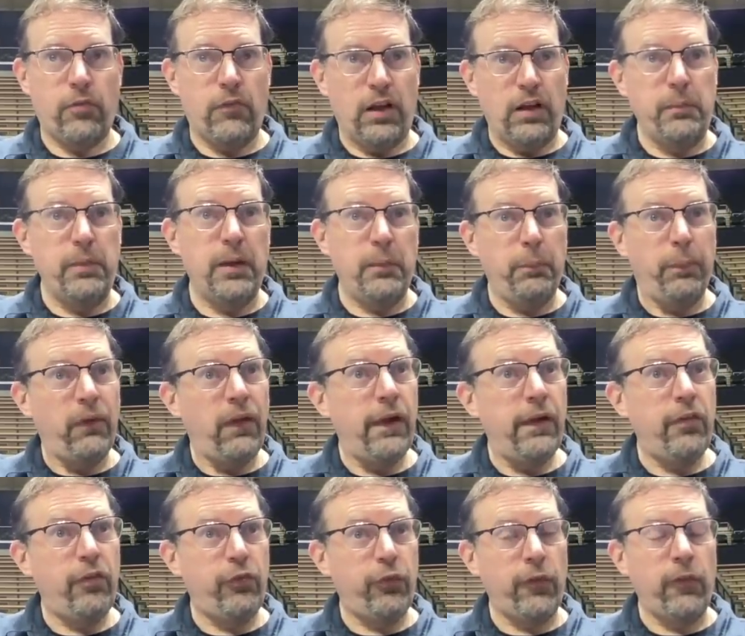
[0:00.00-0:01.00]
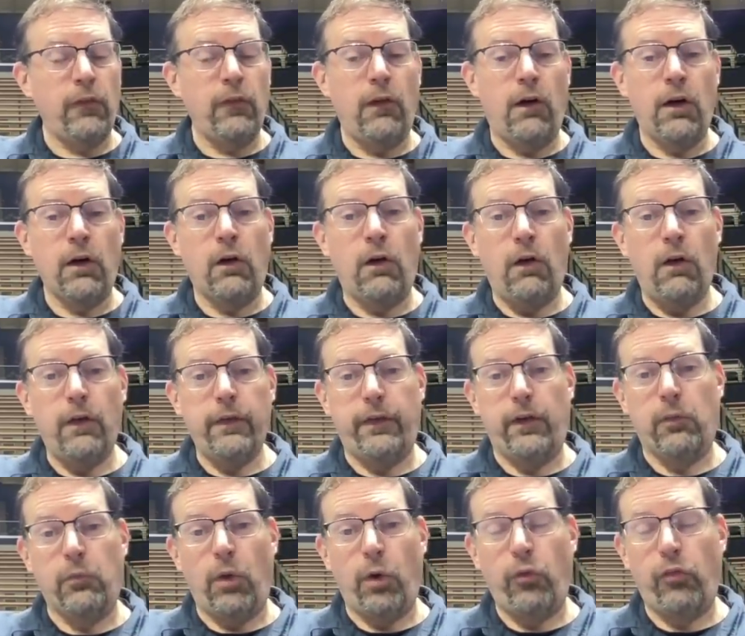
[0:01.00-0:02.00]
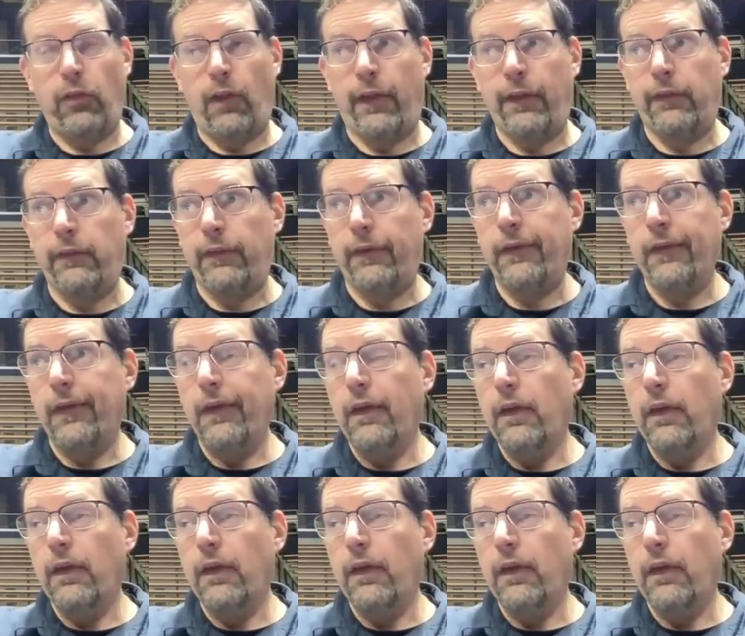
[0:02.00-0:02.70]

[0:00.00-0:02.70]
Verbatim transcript: going to be in place for the long haul here, most likely.